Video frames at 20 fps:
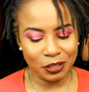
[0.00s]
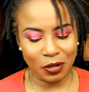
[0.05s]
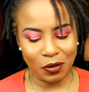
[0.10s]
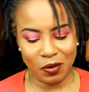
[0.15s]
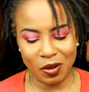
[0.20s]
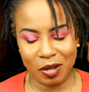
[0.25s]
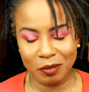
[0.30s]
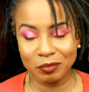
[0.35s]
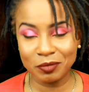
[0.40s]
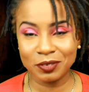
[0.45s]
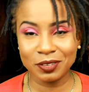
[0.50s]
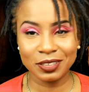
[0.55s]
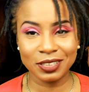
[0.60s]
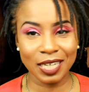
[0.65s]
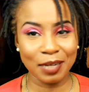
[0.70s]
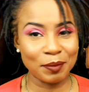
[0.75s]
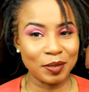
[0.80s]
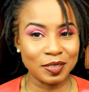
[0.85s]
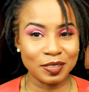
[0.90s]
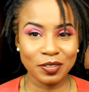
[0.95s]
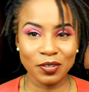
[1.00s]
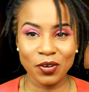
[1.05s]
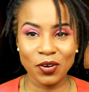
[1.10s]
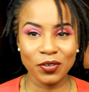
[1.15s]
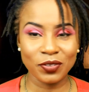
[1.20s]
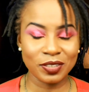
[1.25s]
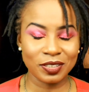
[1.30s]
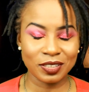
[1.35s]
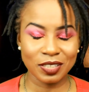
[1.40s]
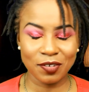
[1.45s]
so um, Jamie did
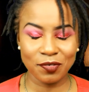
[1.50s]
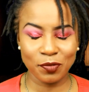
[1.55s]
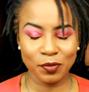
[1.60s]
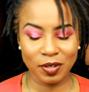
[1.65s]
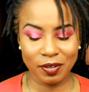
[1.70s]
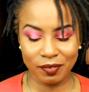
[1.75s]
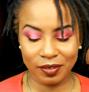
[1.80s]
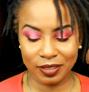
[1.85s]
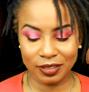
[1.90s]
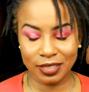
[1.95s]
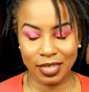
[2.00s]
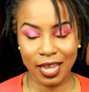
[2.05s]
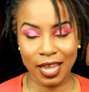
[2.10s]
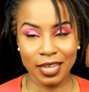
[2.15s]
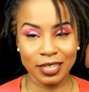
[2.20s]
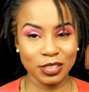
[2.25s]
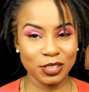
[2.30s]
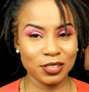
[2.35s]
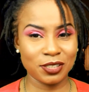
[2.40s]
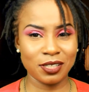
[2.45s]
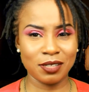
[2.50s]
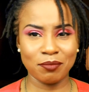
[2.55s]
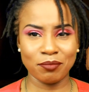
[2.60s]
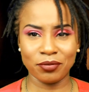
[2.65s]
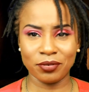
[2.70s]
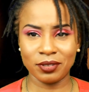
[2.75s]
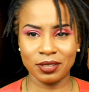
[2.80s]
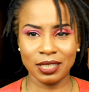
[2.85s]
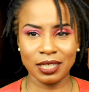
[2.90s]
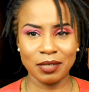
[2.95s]
all the stuff whatever like that, and,
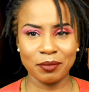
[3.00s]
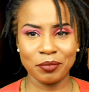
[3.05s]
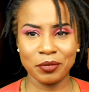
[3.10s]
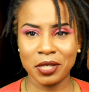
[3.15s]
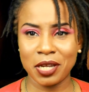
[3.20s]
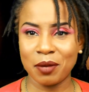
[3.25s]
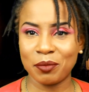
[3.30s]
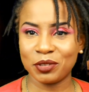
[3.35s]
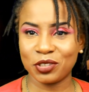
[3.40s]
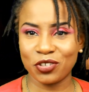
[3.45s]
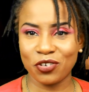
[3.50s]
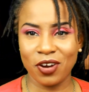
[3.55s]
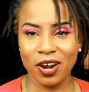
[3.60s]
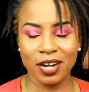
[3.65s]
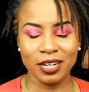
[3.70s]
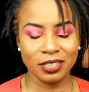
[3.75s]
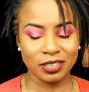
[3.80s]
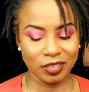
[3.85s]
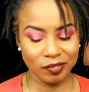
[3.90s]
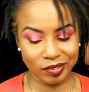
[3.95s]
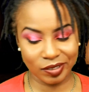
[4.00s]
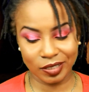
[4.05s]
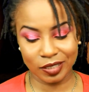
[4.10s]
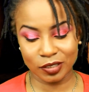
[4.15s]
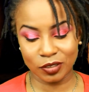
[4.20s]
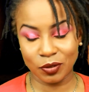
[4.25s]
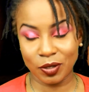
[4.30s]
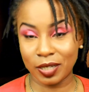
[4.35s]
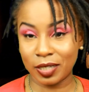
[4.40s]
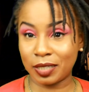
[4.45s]
and Lady Brienne was crying and stuff like
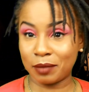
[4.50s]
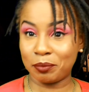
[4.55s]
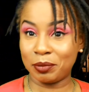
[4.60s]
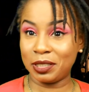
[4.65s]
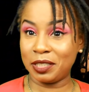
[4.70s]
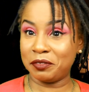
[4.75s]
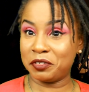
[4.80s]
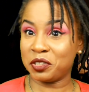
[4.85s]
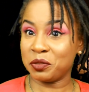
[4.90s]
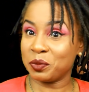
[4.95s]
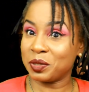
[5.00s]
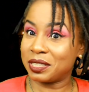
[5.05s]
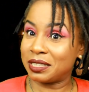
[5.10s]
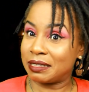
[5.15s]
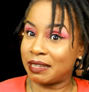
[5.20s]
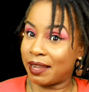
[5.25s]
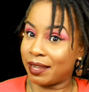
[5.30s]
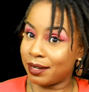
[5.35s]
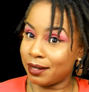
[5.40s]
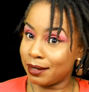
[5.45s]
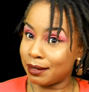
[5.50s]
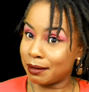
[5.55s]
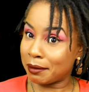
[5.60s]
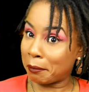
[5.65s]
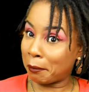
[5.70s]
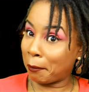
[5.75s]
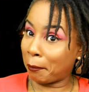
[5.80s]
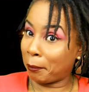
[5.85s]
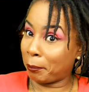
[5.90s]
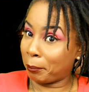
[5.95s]
that. So I believe she was knighted
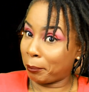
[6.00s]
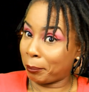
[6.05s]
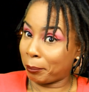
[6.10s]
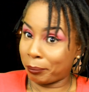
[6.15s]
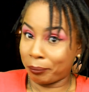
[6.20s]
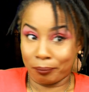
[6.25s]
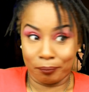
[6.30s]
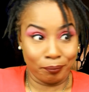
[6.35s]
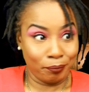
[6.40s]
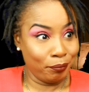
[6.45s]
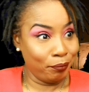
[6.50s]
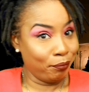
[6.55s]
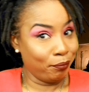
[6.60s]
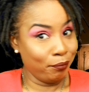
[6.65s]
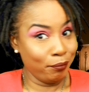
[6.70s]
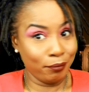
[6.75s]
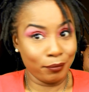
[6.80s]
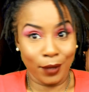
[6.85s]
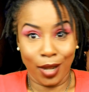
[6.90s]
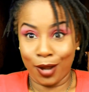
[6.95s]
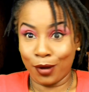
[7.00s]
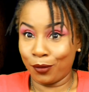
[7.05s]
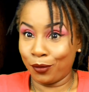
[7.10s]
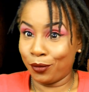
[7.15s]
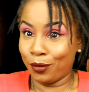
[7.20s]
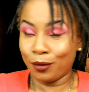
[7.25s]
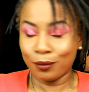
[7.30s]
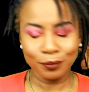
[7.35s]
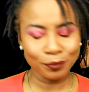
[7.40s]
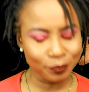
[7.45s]
Mm -hmm. I
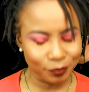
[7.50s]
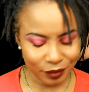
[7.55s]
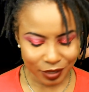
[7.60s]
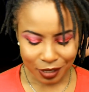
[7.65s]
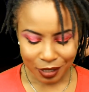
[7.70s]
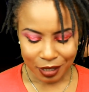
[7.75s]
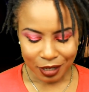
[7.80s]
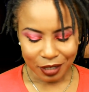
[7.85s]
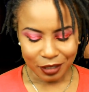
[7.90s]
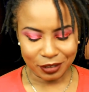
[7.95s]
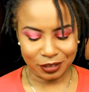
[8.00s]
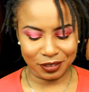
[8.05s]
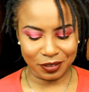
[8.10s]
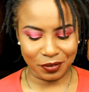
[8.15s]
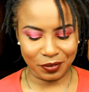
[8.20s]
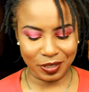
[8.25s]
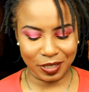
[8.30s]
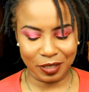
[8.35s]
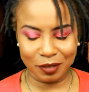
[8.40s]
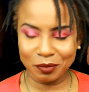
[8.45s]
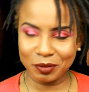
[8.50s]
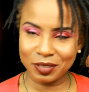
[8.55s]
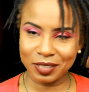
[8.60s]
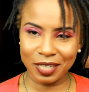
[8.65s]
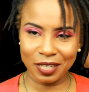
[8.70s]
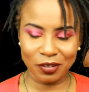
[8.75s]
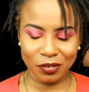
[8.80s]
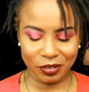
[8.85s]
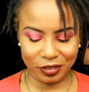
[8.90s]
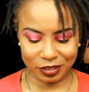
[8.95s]
don't know. So yeah, he was
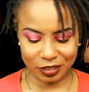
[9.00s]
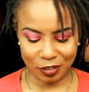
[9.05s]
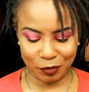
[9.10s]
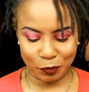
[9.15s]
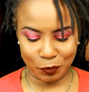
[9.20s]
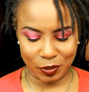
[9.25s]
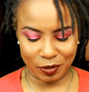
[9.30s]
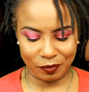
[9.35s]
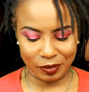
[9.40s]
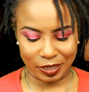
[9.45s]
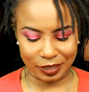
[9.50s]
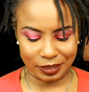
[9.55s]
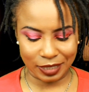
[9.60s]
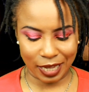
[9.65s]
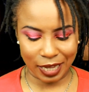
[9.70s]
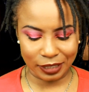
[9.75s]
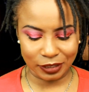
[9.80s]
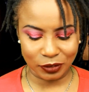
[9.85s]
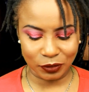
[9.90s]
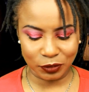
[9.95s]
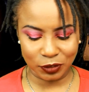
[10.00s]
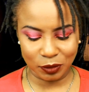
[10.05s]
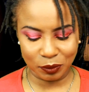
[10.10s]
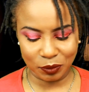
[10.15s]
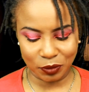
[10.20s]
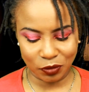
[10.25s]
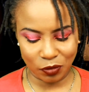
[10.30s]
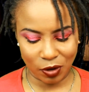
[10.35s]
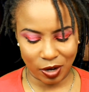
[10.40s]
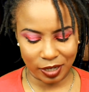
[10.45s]
saying all the stuff with her like that. So she
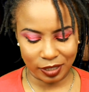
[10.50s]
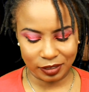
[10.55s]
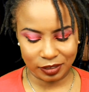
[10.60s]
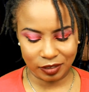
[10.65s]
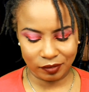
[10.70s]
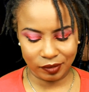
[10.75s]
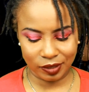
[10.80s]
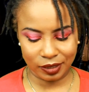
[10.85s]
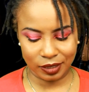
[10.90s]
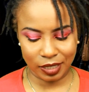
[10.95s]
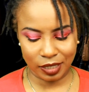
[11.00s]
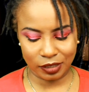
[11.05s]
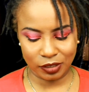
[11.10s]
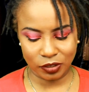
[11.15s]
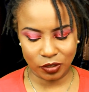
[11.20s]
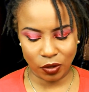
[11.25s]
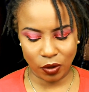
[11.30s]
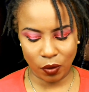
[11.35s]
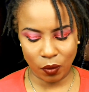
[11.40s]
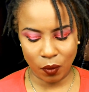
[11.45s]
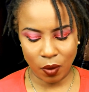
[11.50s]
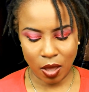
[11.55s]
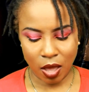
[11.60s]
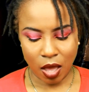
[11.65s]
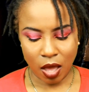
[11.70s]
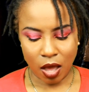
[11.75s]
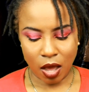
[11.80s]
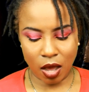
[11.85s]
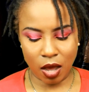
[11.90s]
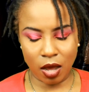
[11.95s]
was crying and stuff like that. So
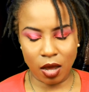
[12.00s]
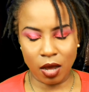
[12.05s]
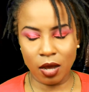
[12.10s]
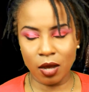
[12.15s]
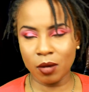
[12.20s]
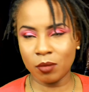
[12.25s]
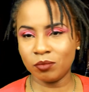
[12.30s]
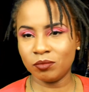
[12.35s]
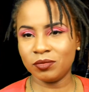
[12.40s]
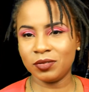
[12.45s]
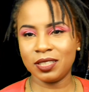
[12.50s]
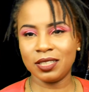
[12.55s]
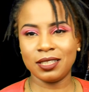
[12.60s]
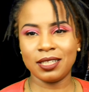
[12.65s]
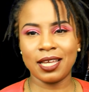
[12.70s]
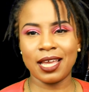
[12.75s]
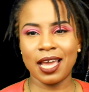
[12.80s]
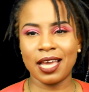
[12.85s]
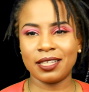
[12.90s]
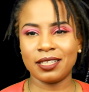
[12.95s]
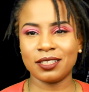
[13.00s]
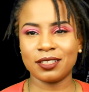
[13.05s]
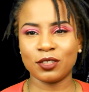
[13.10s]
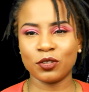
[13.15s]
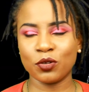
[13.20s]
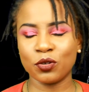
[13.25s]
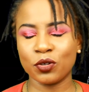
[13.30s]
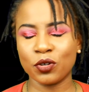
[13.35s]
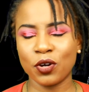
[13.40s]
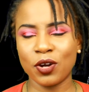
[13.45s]
um, then they had this
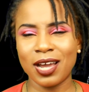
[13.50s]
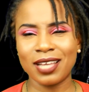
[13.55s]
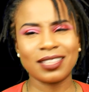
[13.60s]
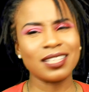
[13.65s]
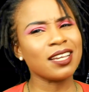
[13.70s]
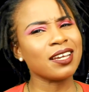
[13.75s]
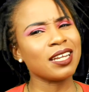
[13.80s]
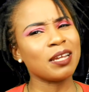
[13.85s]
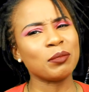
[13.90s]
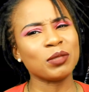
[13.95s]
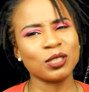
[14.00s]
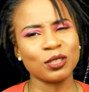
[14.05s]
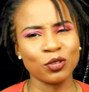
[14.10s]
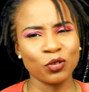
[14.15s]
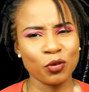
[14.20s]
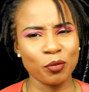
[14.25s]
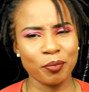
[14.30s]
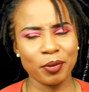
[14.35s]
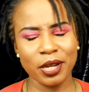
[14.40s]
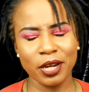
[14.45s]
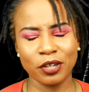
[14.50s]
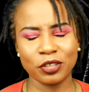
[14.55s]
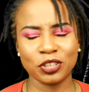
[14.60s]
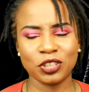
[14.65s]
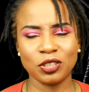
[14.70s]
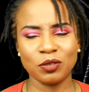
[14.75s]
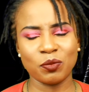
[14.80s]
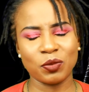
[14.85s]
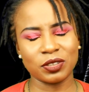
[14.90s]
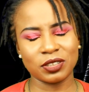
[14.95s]
little girl. I think her name is Little Bear.
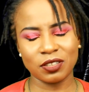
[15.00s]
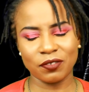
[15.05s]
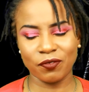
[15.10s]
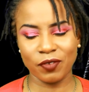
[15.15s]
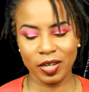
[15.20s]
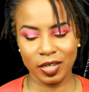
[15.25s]
She wants to